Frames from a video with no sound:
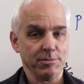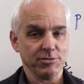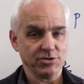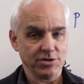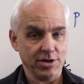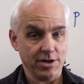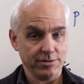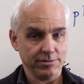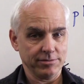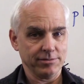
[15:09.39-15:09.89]
It's
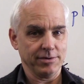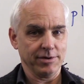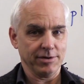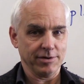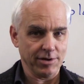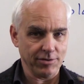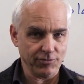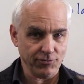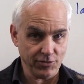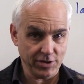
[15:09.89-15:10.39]
not
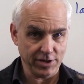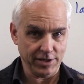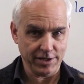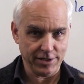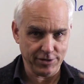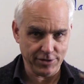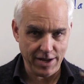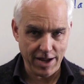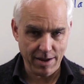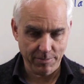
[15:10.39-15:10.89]
really
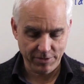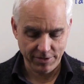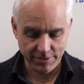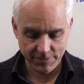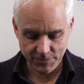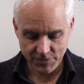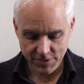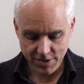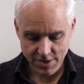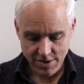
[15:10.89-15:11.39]
going to happen.
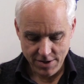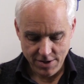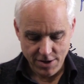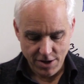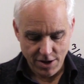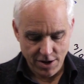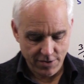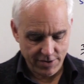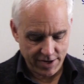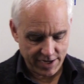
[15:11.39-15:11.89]

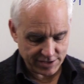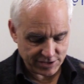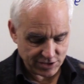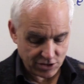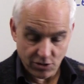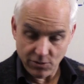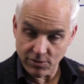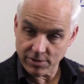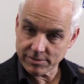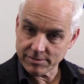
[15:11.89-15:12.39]
All right,
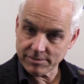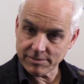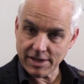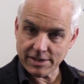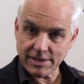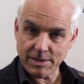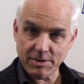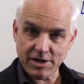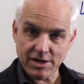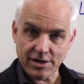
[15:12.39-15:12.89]
so
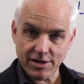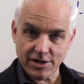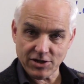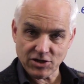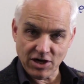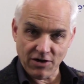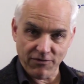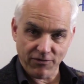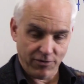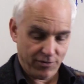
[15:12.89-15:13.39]
let me
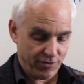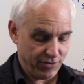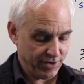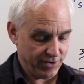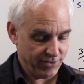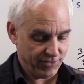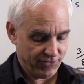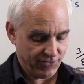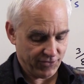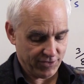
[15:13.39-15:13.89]
shuffle
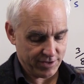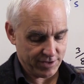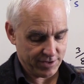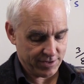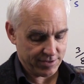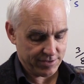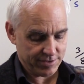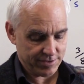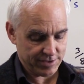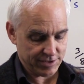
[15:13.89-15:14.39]
these
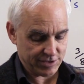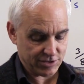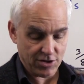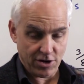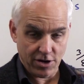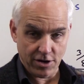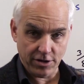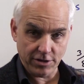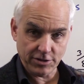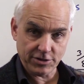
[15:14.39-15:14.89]

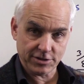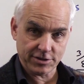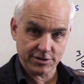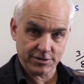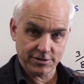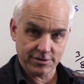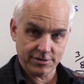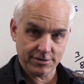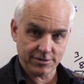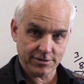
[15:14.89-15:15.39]

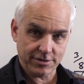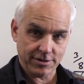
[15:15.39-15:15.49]
cards.